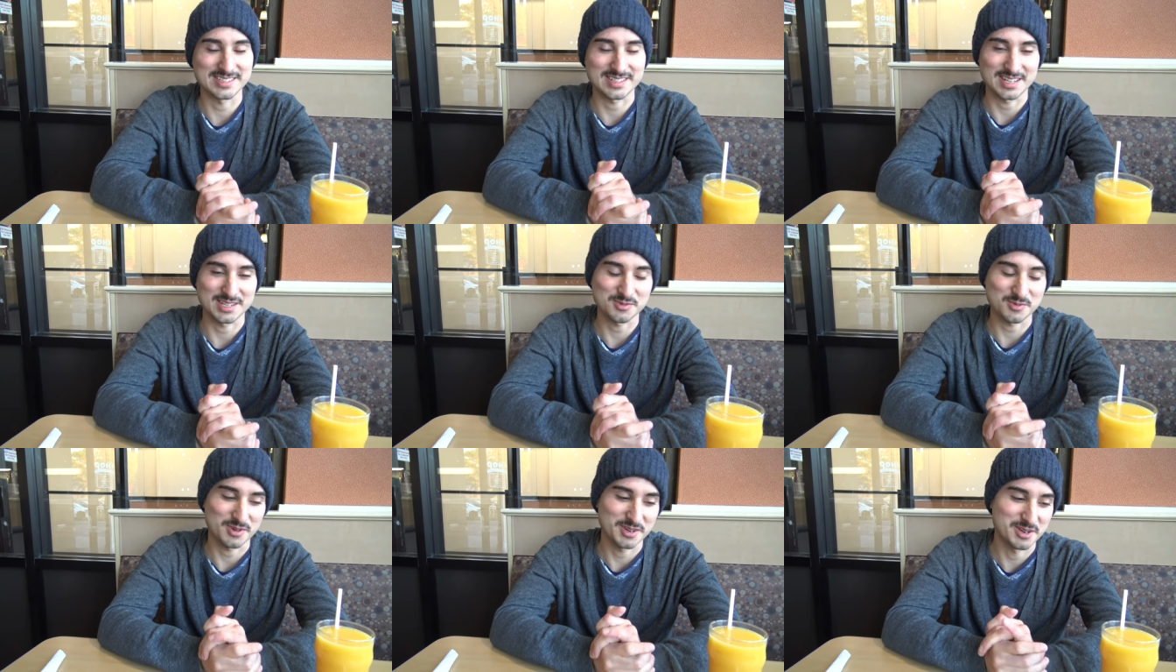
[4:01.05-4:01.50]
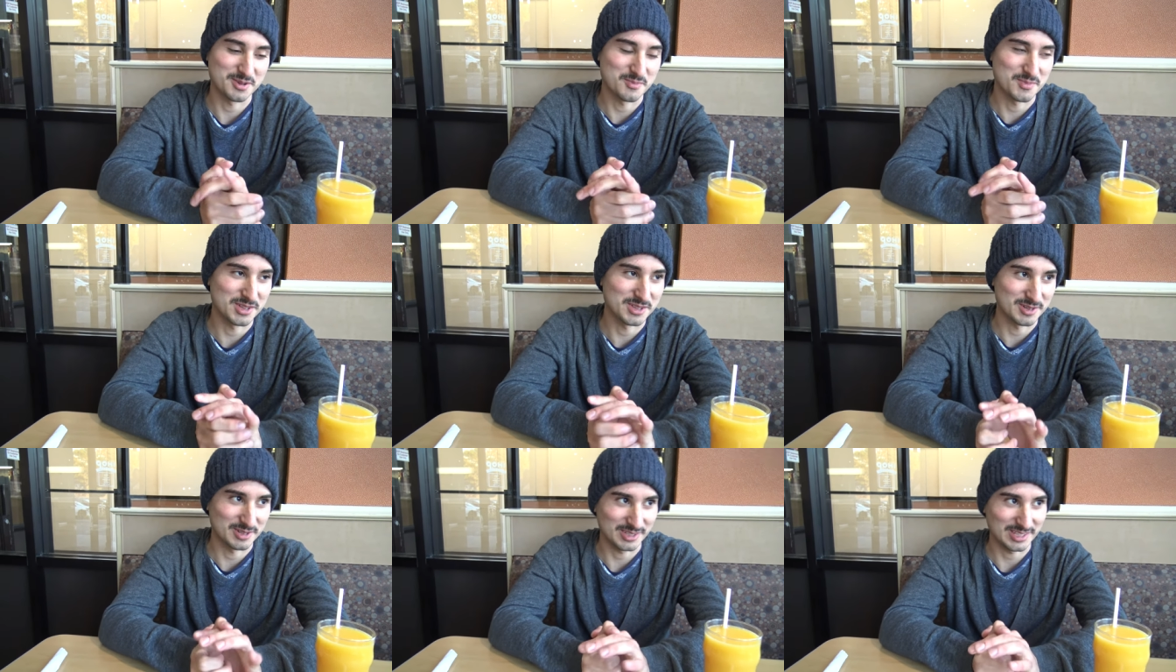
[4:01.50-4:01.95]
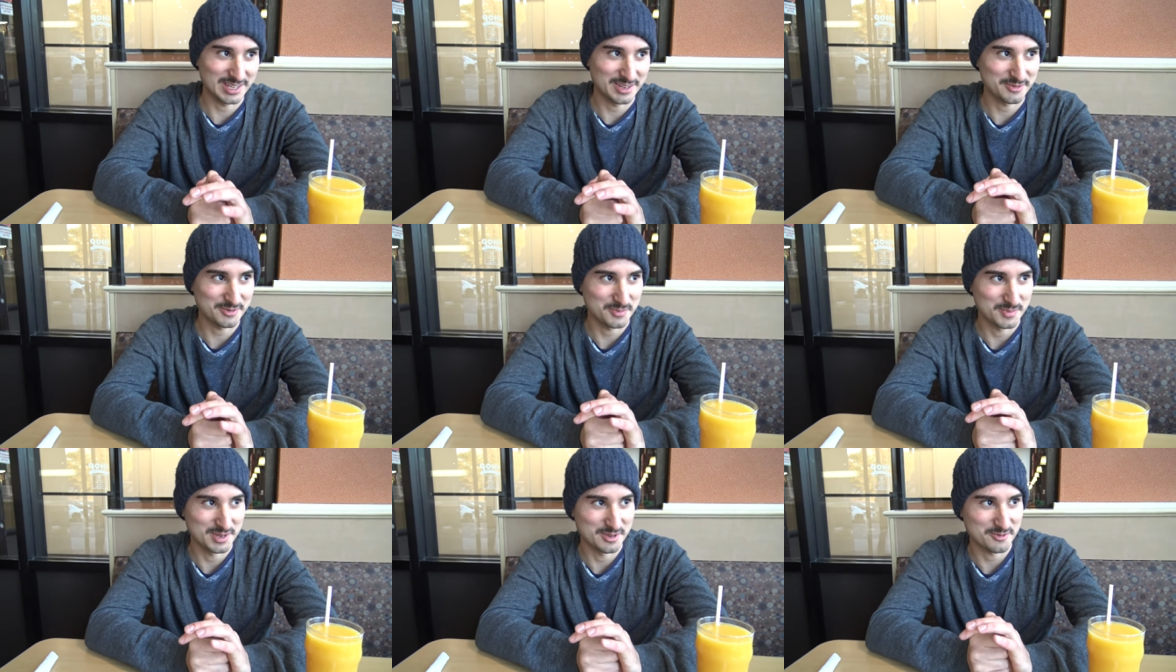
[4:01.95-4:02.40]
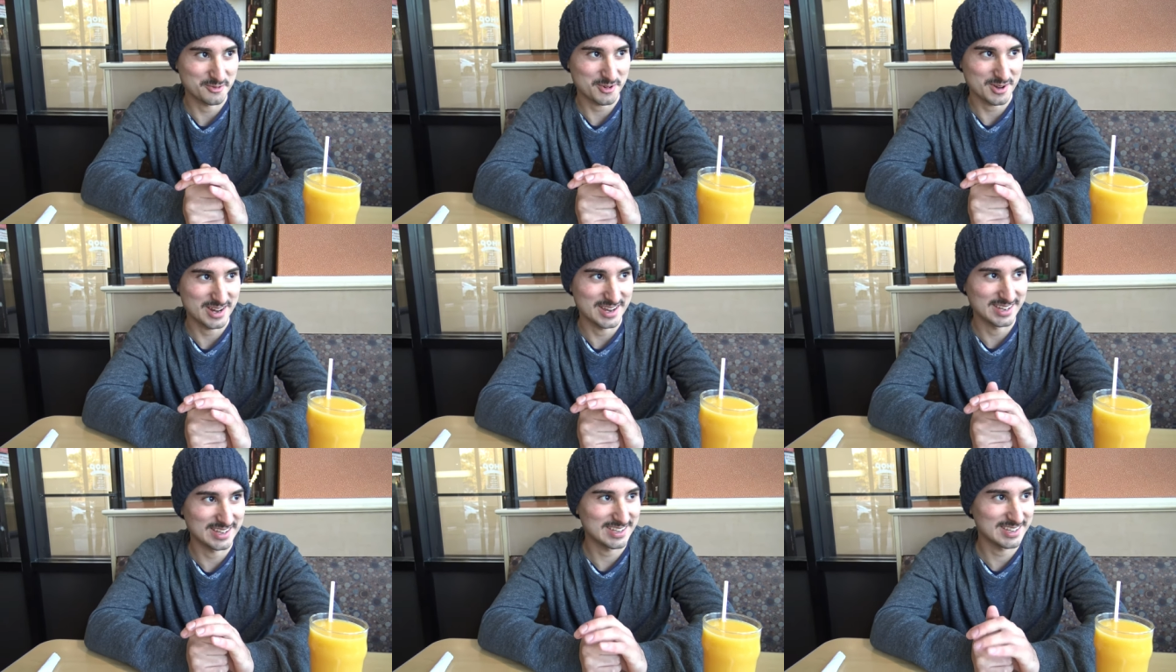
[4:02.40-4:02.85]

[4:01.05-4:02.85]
That's why your mother left me, Frank.